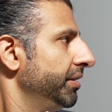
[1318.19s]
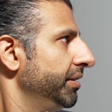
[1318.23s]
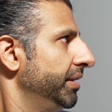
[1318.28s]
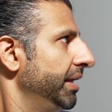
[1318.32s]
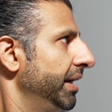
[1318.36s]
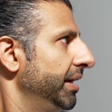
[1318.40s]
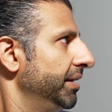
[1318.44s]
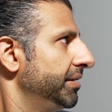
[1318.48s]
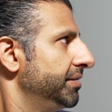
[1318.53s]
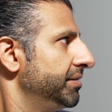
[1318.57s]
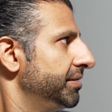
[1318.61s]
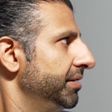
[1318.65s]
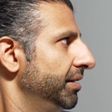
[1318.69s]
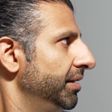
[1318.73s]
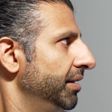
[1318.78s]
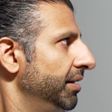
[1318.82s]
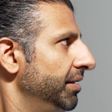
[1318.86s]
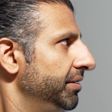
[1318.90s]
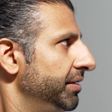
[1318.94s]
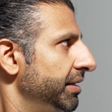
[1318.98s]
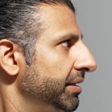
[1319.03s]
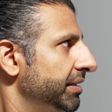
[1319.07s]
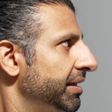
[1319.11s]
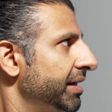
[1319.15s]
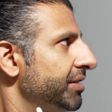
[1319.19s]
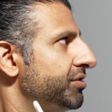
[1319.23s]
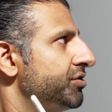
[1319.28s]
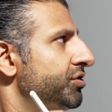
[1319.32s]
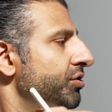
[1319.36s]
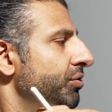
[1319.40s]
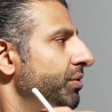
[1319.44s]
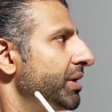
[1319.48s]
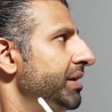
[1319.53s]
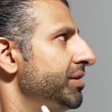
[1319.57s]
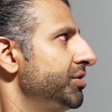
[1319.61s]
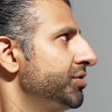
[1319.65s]
that gets
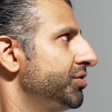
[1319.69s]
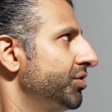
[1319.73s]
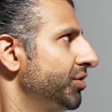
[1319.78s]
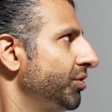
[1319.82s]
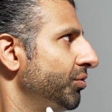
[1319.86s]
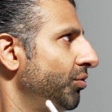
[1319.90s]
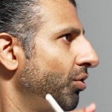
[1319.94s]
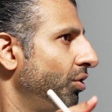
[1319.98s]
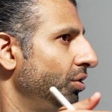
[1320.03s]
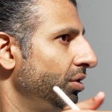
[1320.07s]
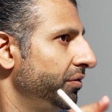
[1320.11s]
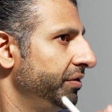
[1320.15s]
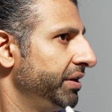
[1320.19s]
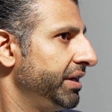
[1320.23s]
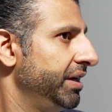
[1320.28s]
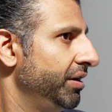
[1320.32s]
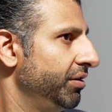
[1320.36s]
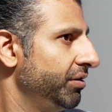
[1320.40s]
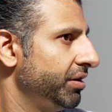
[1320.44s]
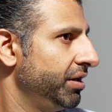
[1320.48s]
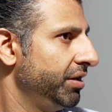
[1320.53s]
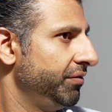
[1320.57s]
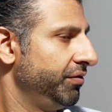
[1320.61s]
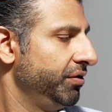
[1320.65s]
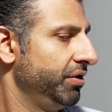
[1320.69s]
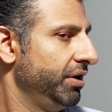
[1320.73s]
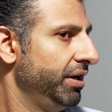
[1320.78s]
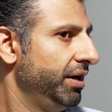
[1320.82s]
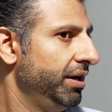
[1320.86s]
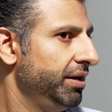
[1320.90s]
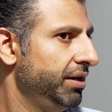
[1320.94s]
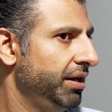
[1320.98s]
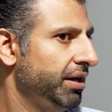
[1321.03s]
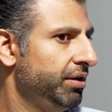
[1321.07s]
you into the role of a caregiver.